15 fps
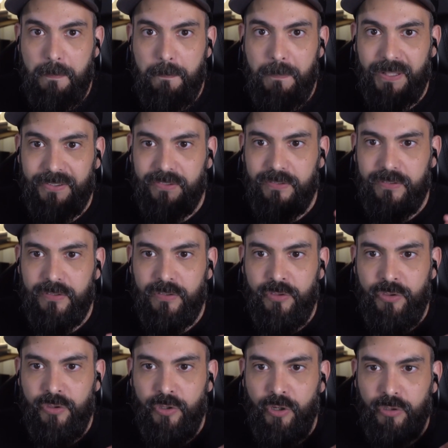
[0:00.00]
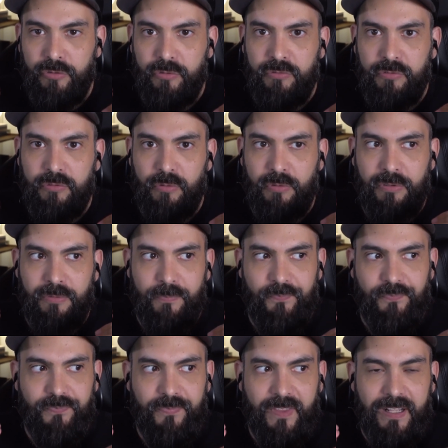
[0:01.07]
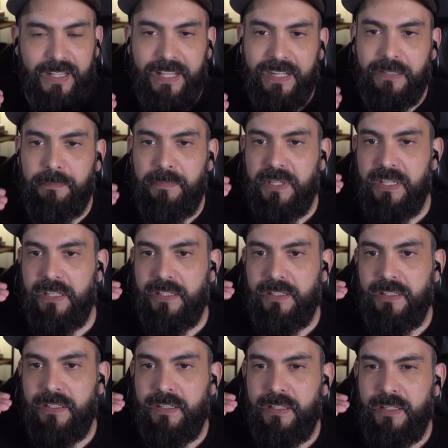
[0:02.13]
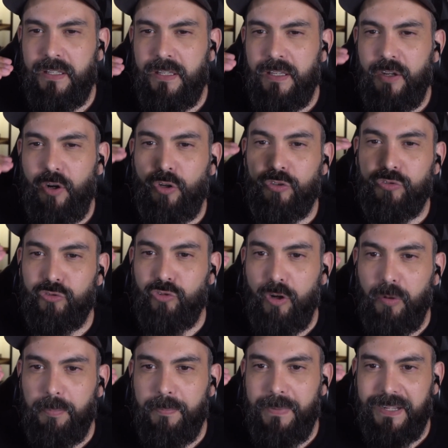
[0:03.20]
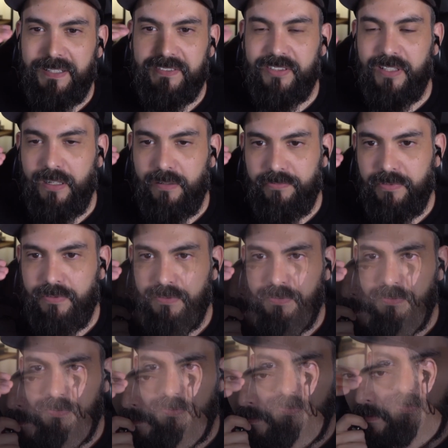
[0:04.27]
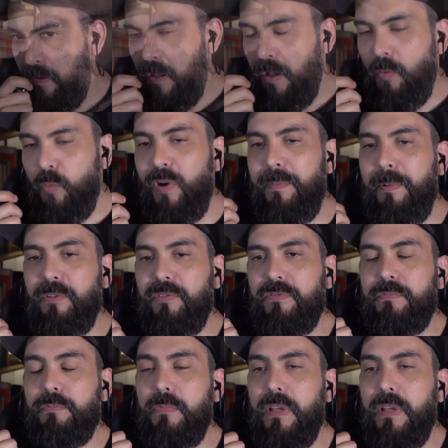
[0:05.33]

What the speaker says: but not to let it be on top by itself. What about